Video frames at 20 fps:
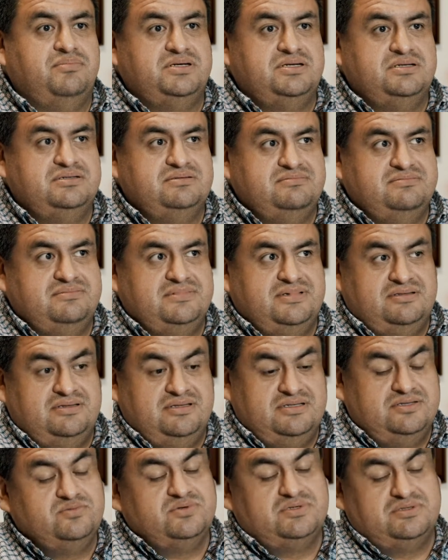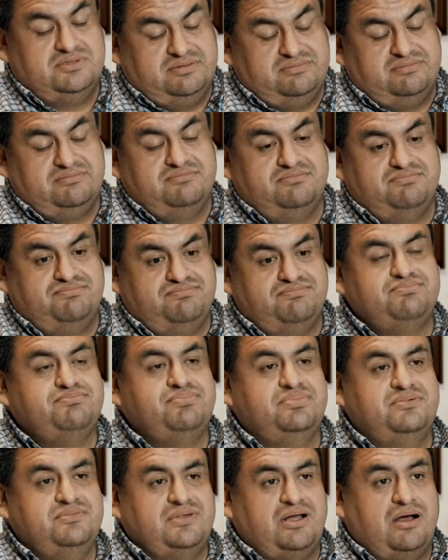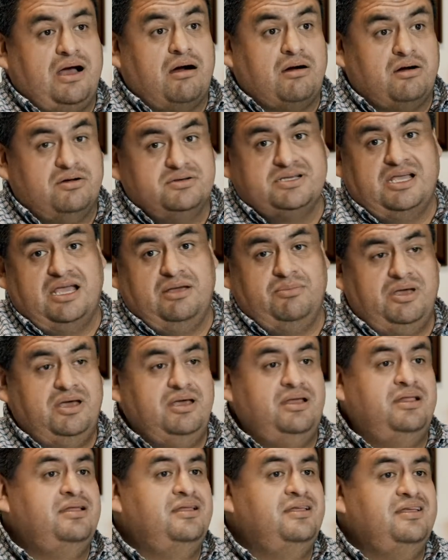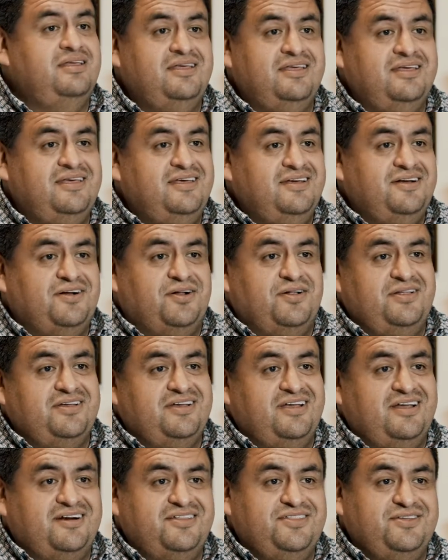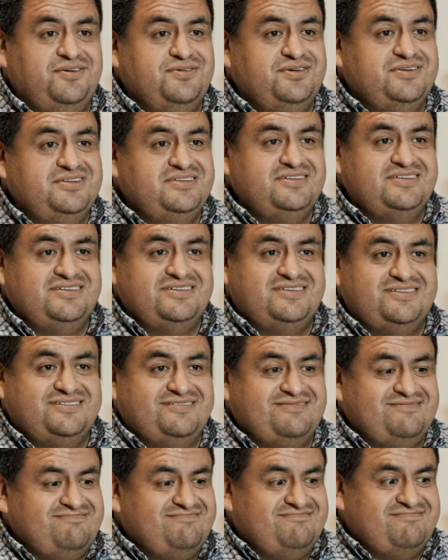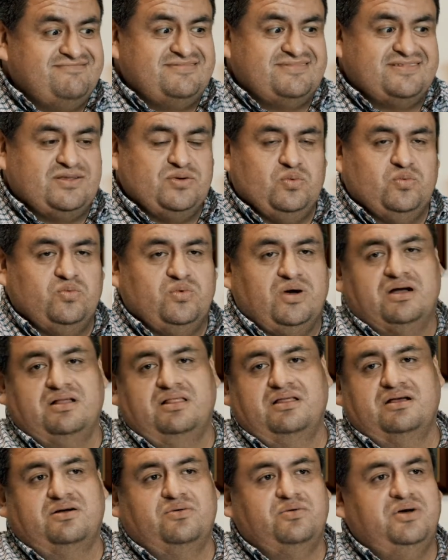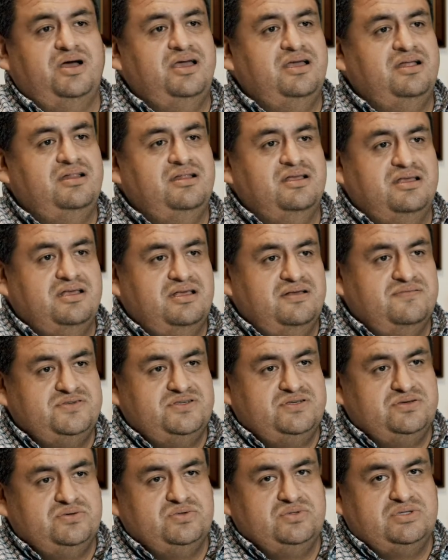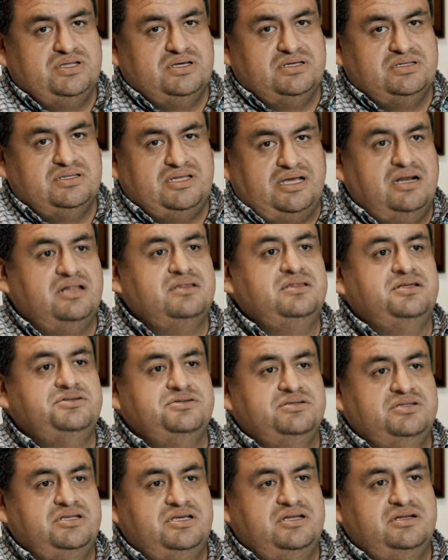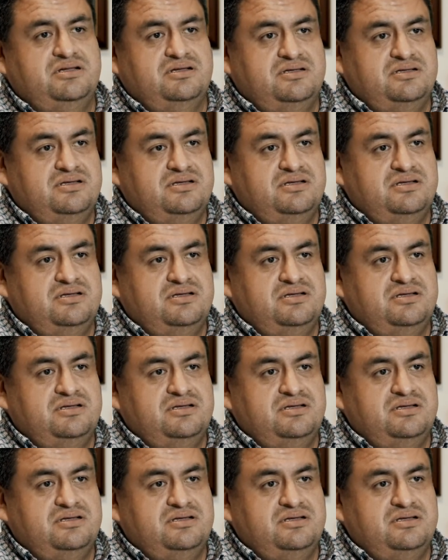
But then when Argos came in, all you gotta do is just one click away and it gives you the data that you need.